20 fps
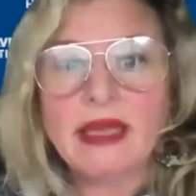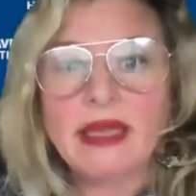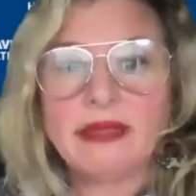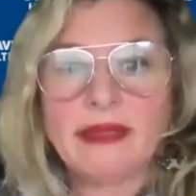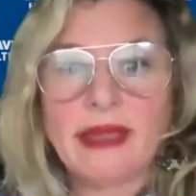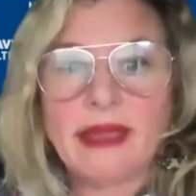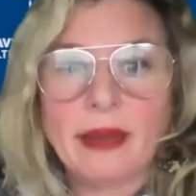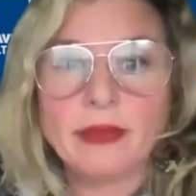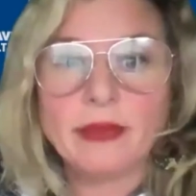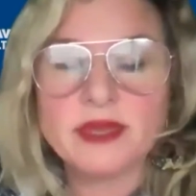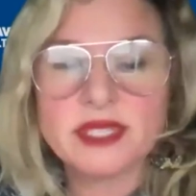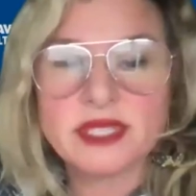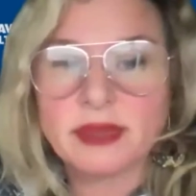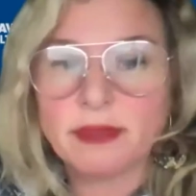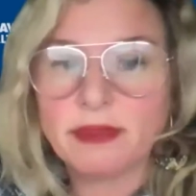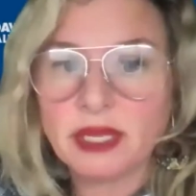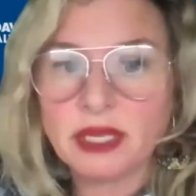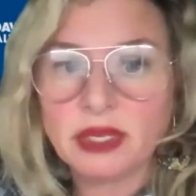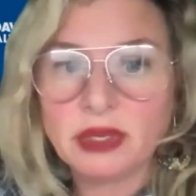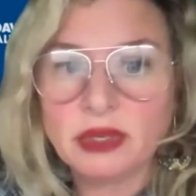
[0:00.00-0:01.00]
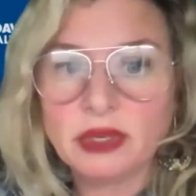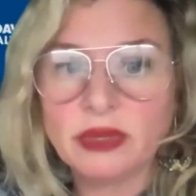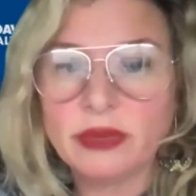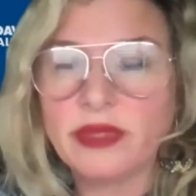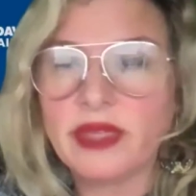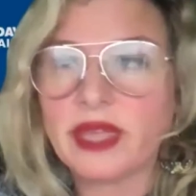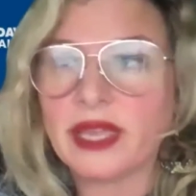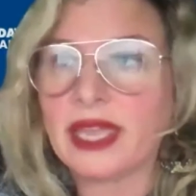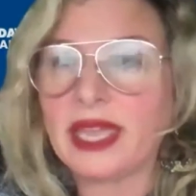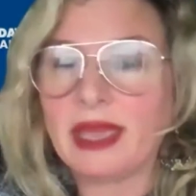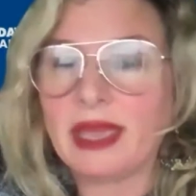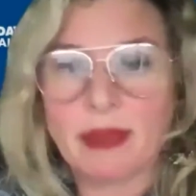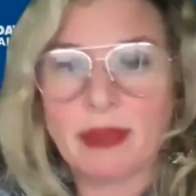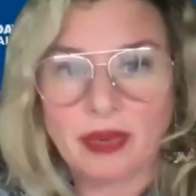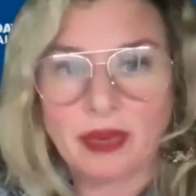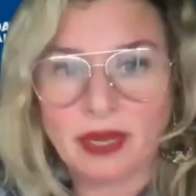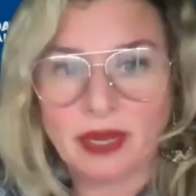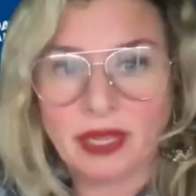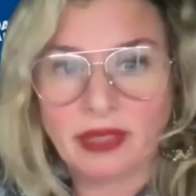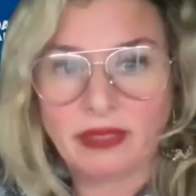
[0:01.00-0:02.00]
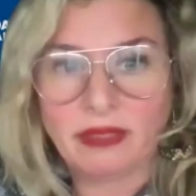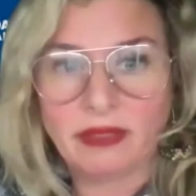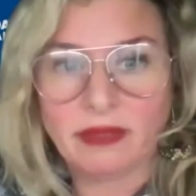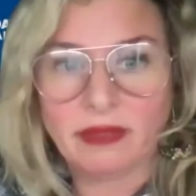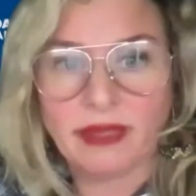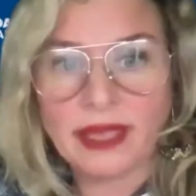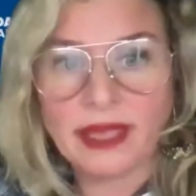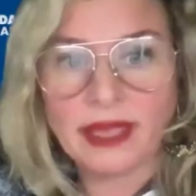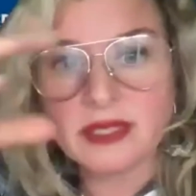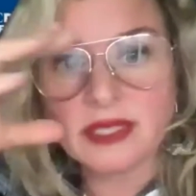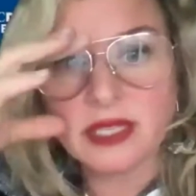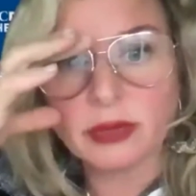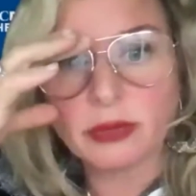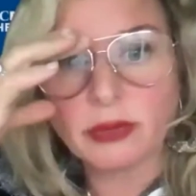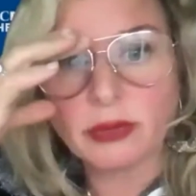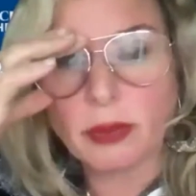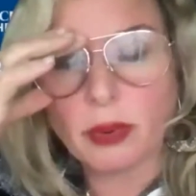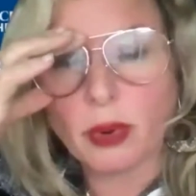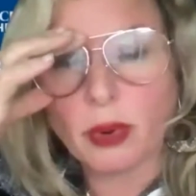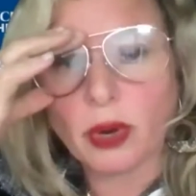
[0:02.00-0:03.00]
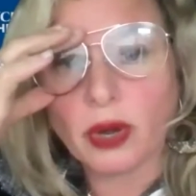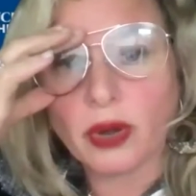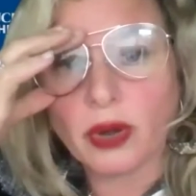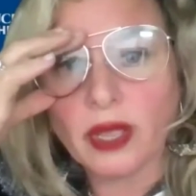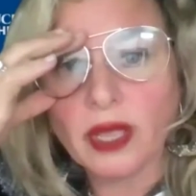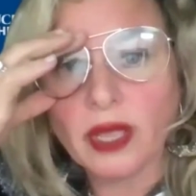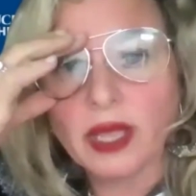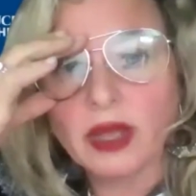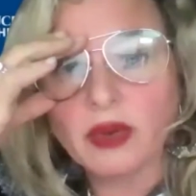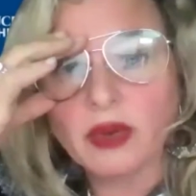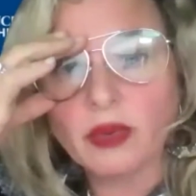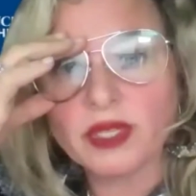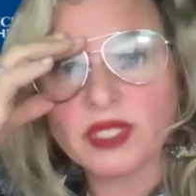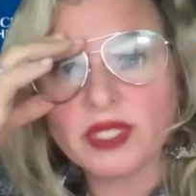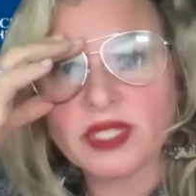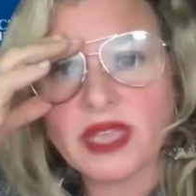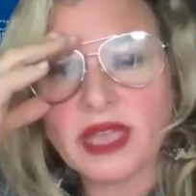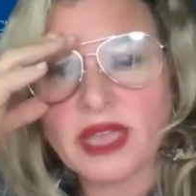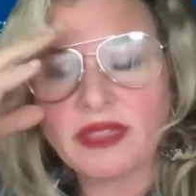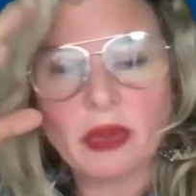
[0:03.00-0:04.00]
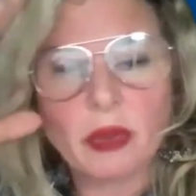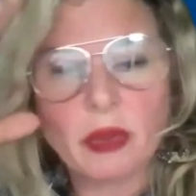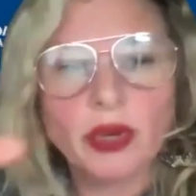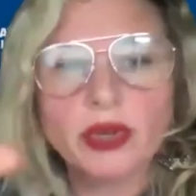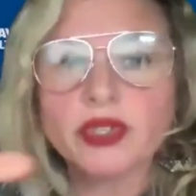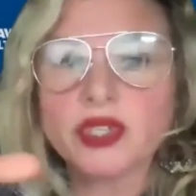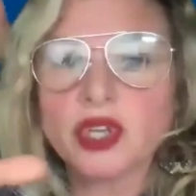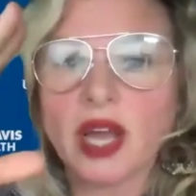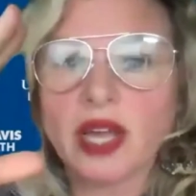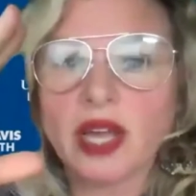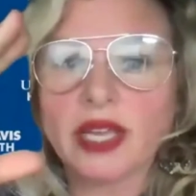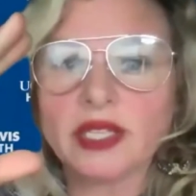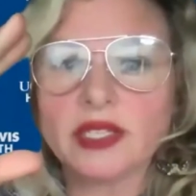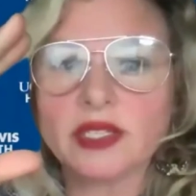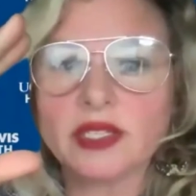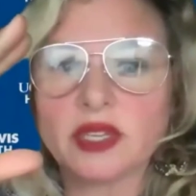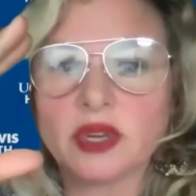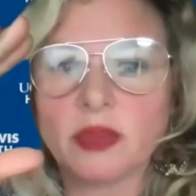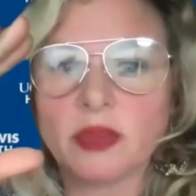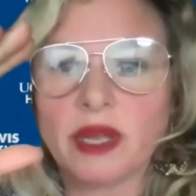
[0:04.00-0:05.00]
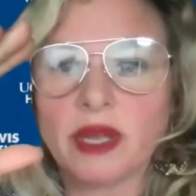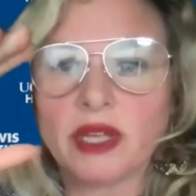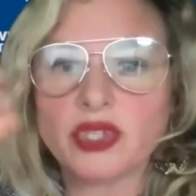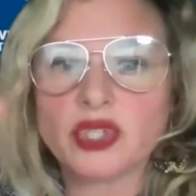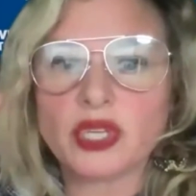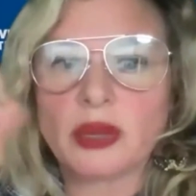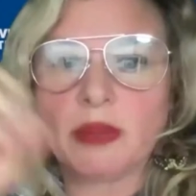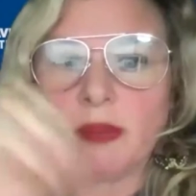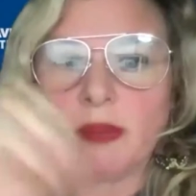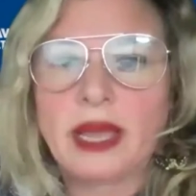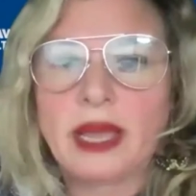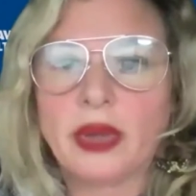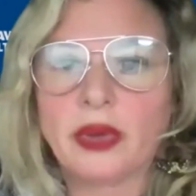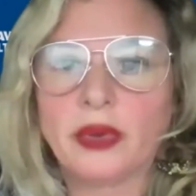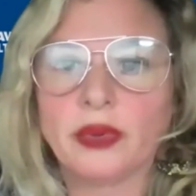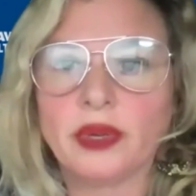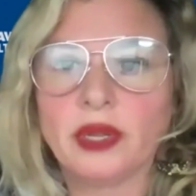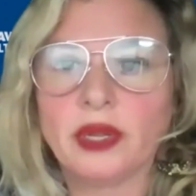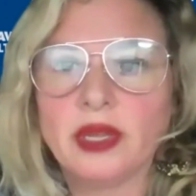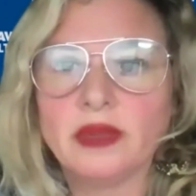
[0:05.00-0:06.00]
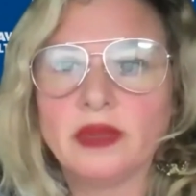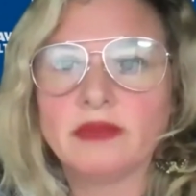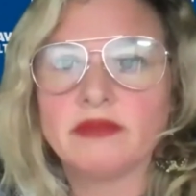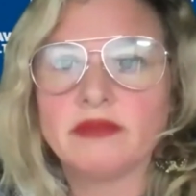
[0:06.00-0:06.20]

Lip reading: And that was something new that came out in the Lancet report, was that they weren't talking so much about